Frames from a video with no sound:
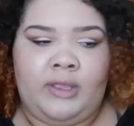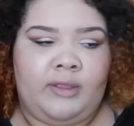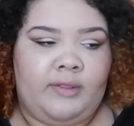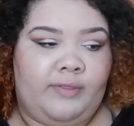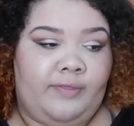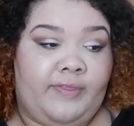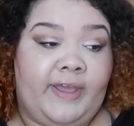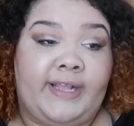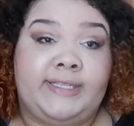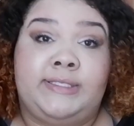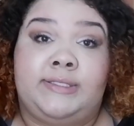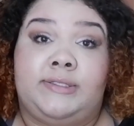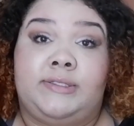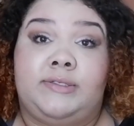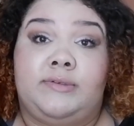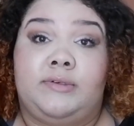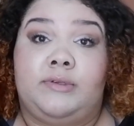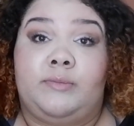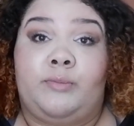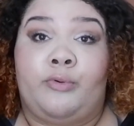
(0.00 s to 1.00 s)

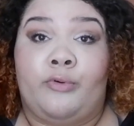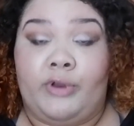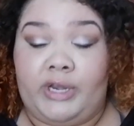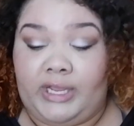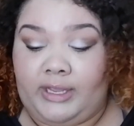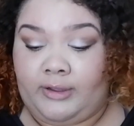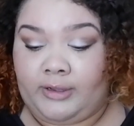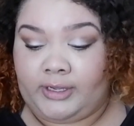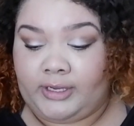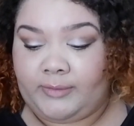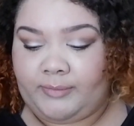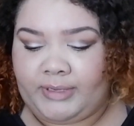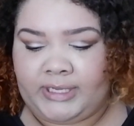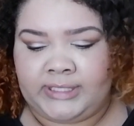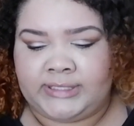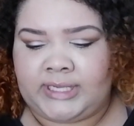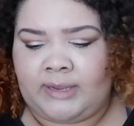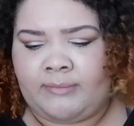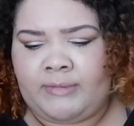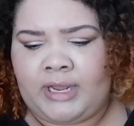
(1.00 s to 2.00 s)
that's pretty good,
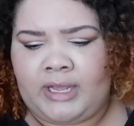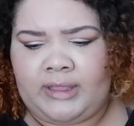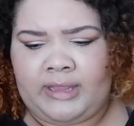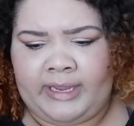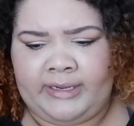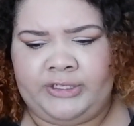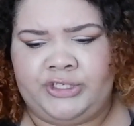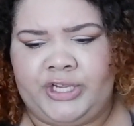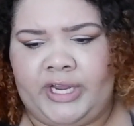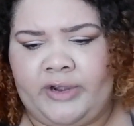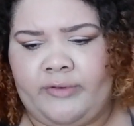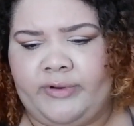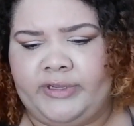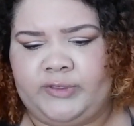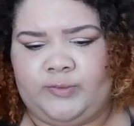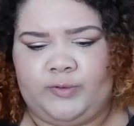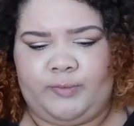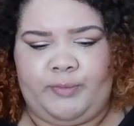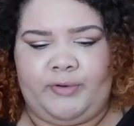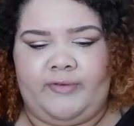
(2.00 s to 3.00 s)
because I'm not like
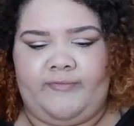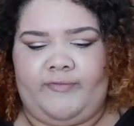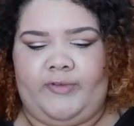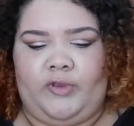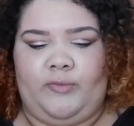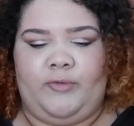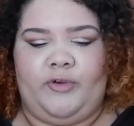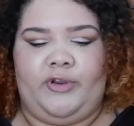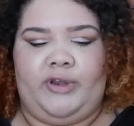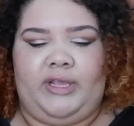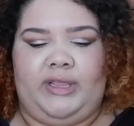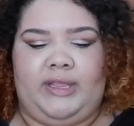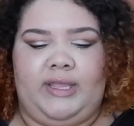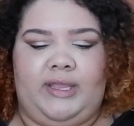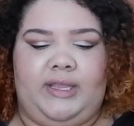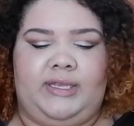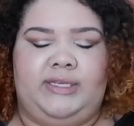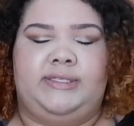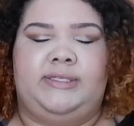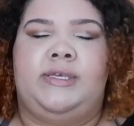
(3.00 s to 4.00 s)
generous with perfume or
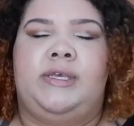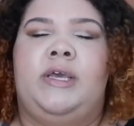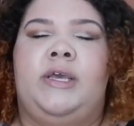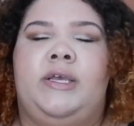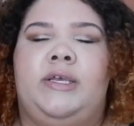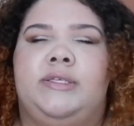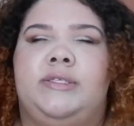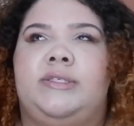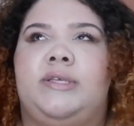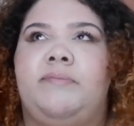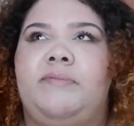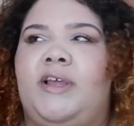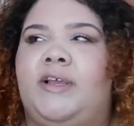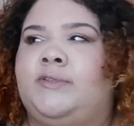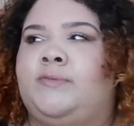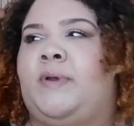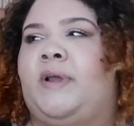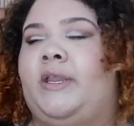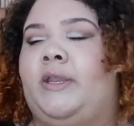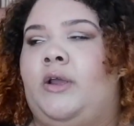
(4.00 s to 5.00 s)
anything, because
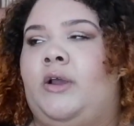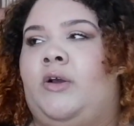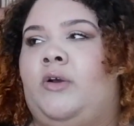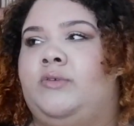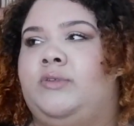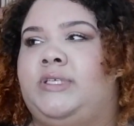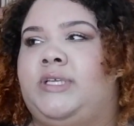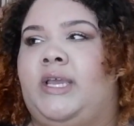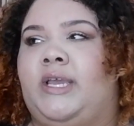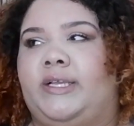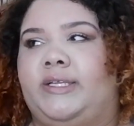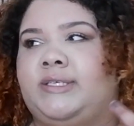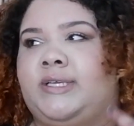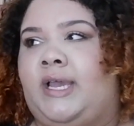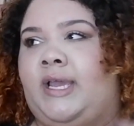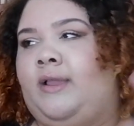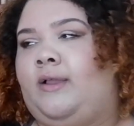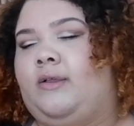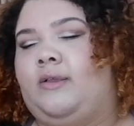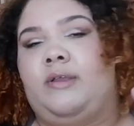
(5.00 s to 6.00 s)
sometimes my nose can't
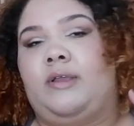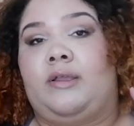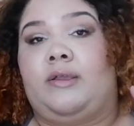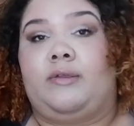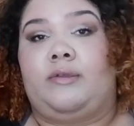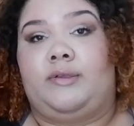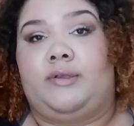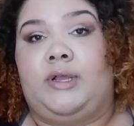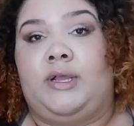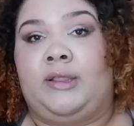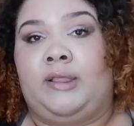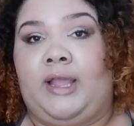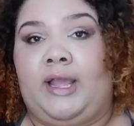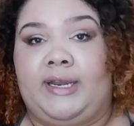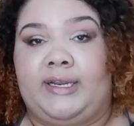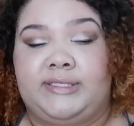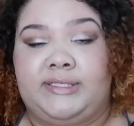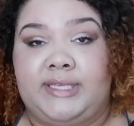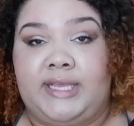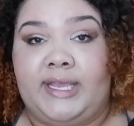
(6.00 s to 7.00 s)
take a
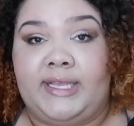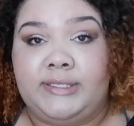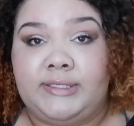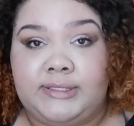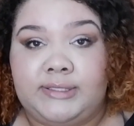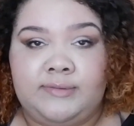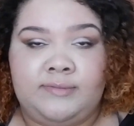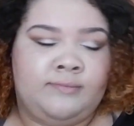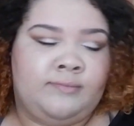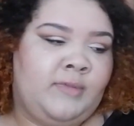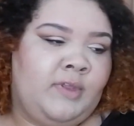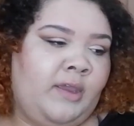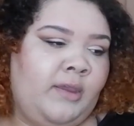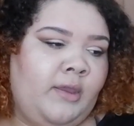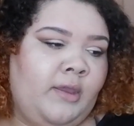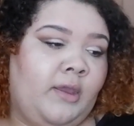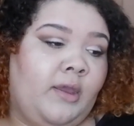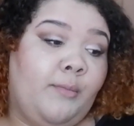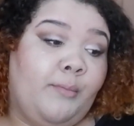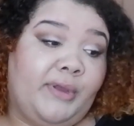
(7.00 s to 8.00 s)
lot of scents.
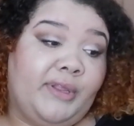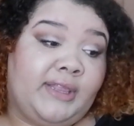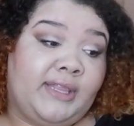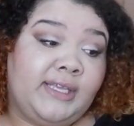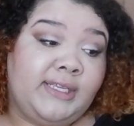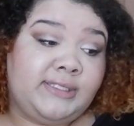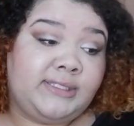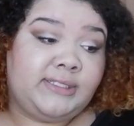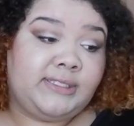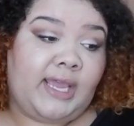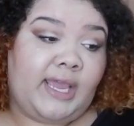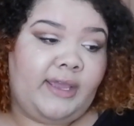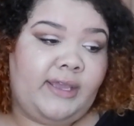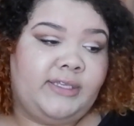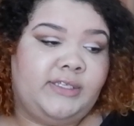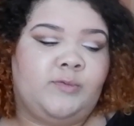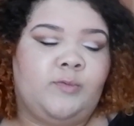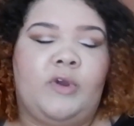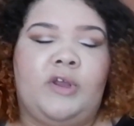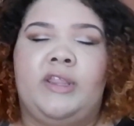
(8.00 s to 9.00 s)
But this set
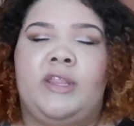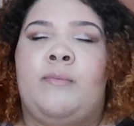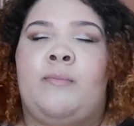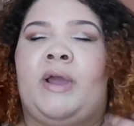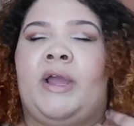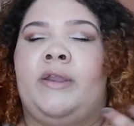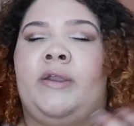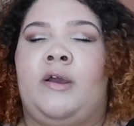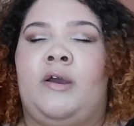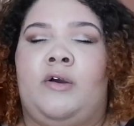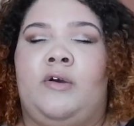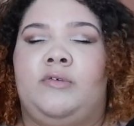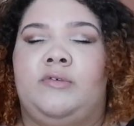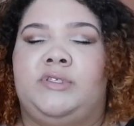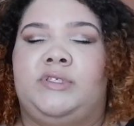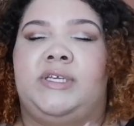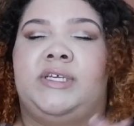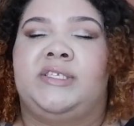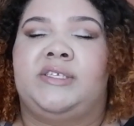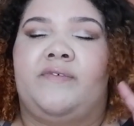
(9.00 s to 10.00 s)
is one that my
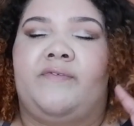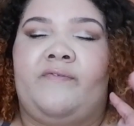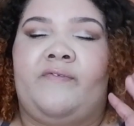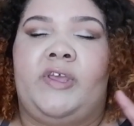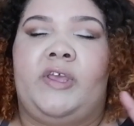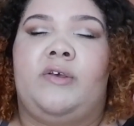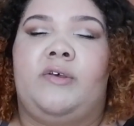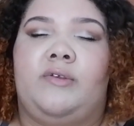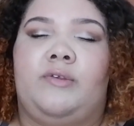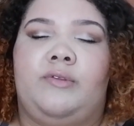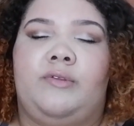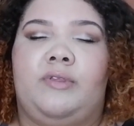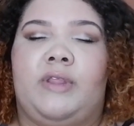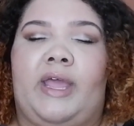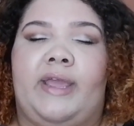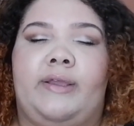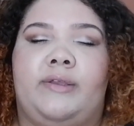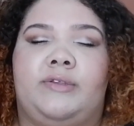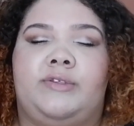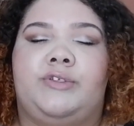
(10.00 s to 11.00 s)
nose doesn't feel
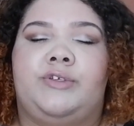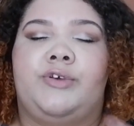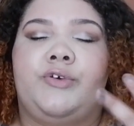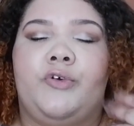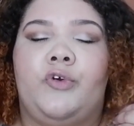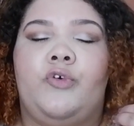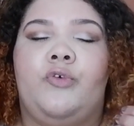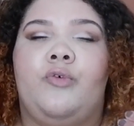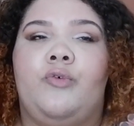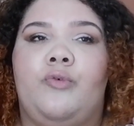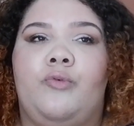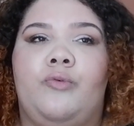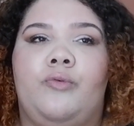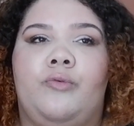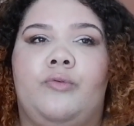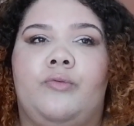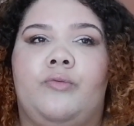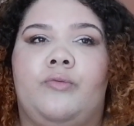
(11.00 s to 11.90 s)
like too,